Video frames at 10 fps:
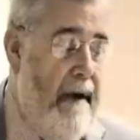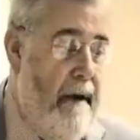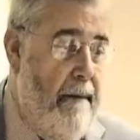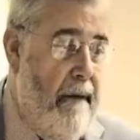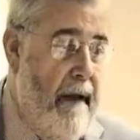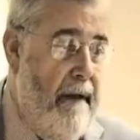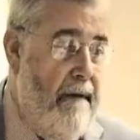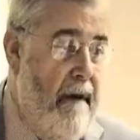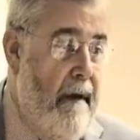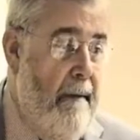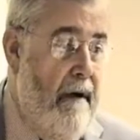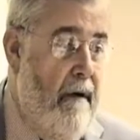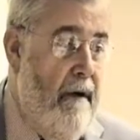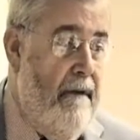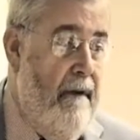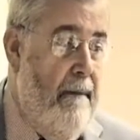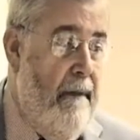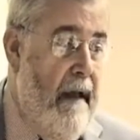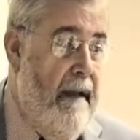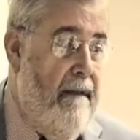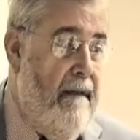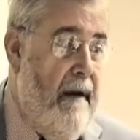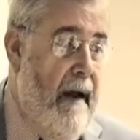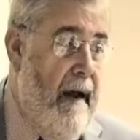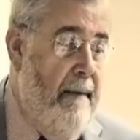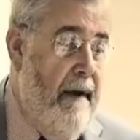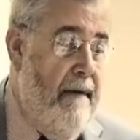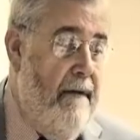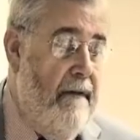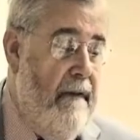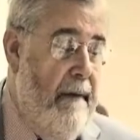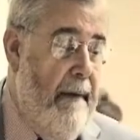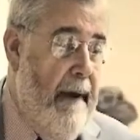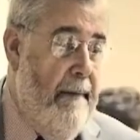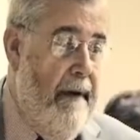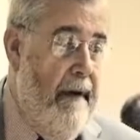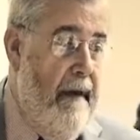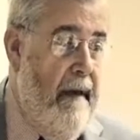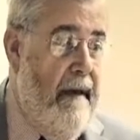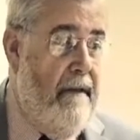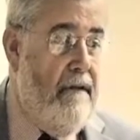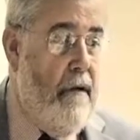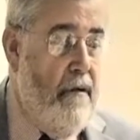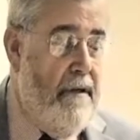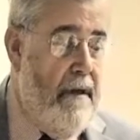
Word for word: make an appliance because the appliance that I make for sleep apnea is so